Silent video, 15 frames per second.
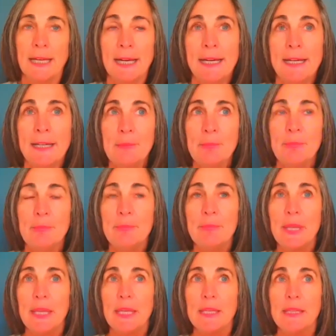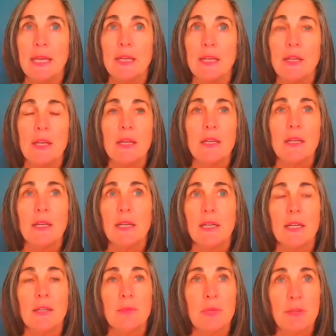And then
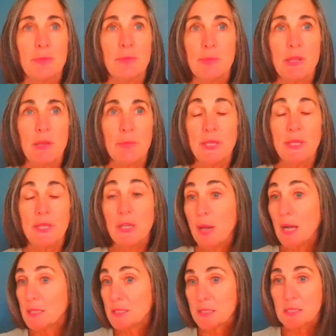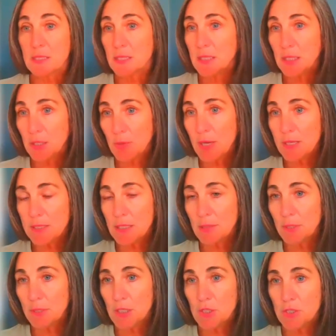if people have PO boxes in the US, then
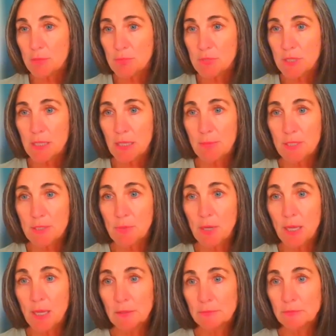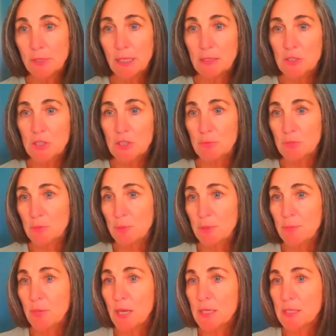we can ship to them as well, right? Ship to a PO
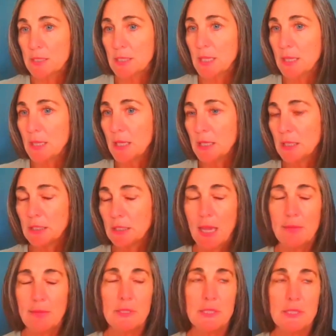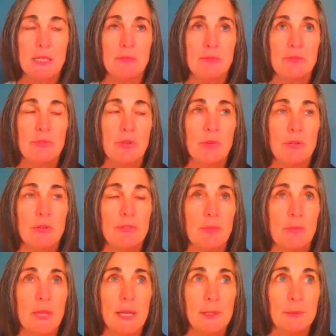box and then they can have it sent forward
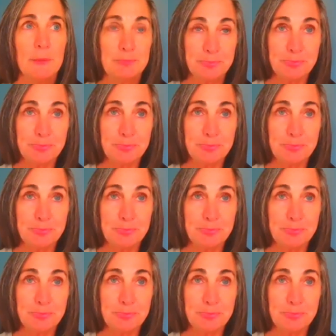from there.